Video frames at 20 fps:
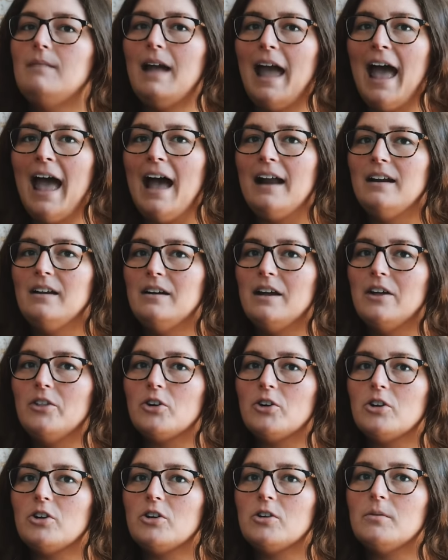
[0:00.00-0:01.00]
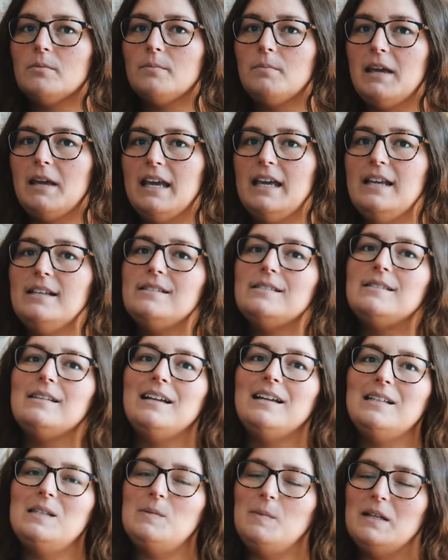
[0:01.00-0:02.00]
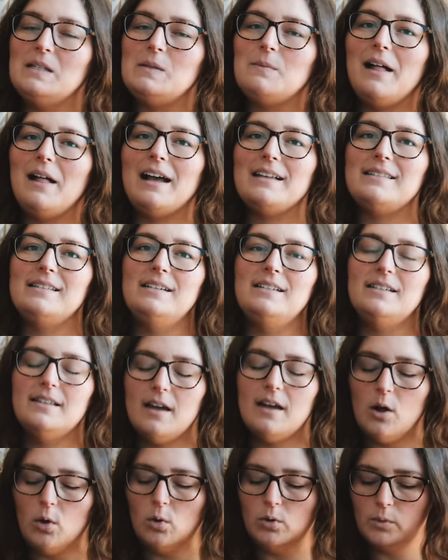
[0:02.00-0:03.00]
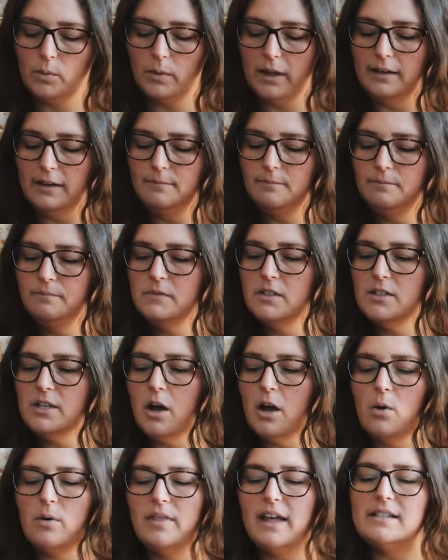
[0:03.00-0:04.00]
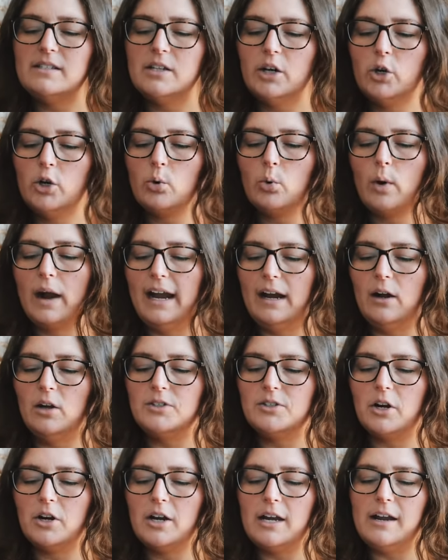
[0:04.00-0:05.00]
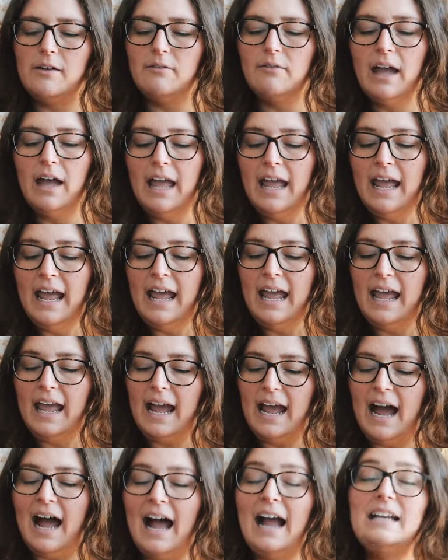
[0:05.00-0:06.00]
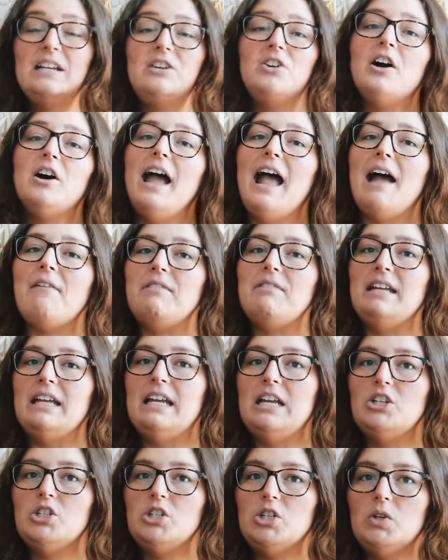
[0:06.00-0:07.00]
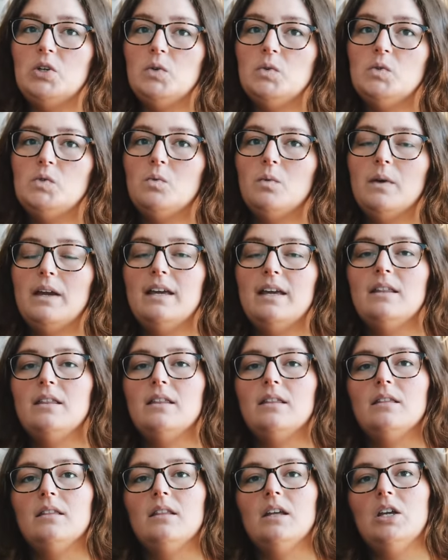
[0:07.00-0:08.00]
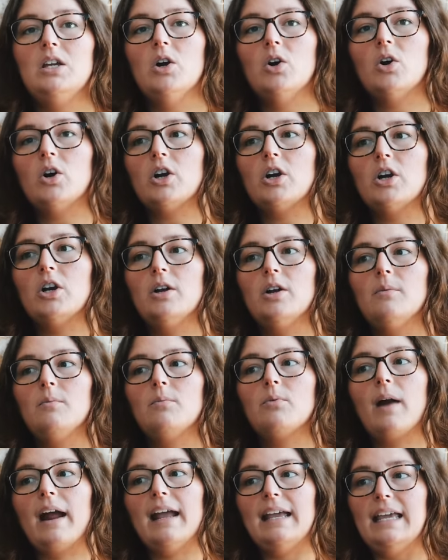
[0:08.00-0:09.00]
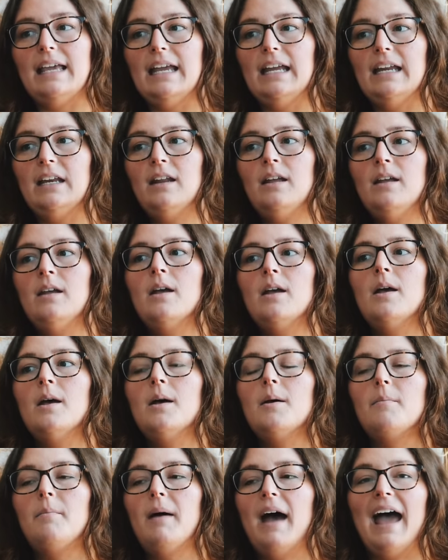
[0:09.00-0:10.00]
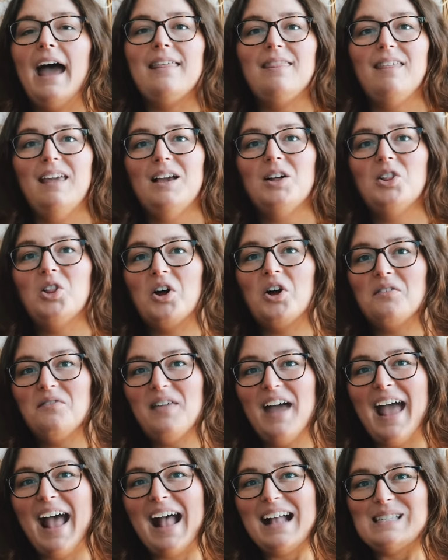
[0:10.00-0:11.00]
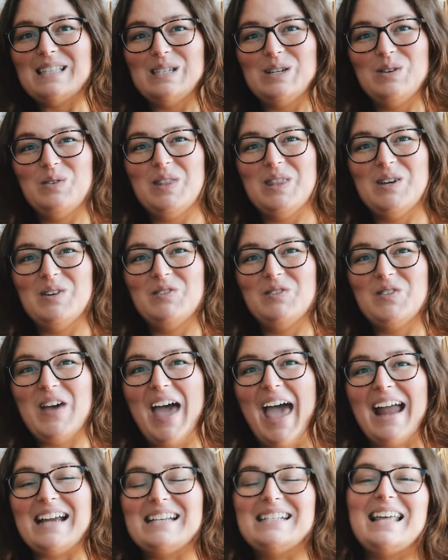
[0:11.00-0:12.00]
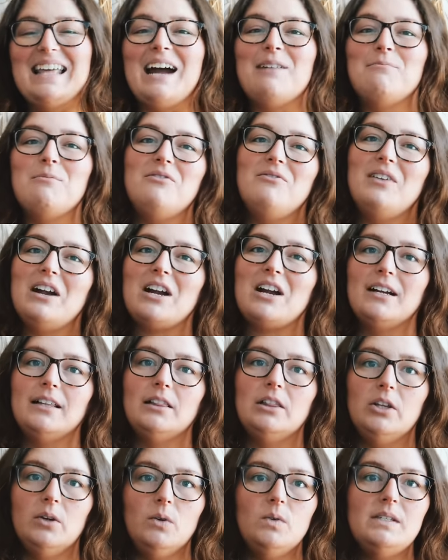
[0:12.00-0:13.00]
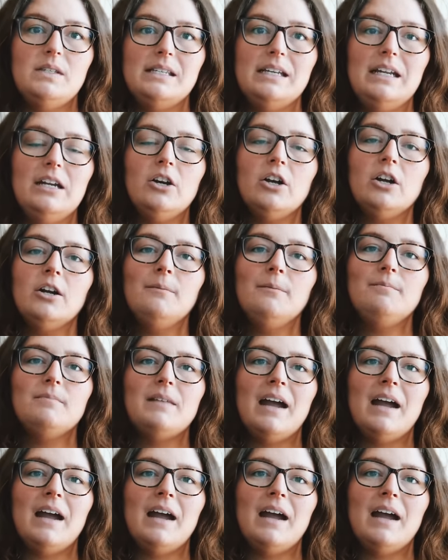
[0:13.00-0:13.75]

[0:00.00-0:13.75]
add another piece and split splice it to the old one. So that's a great alternative. I did not have any issues with the yarn breaking, but I think a lot of that has to do with the fact that I'm a very loose knitter.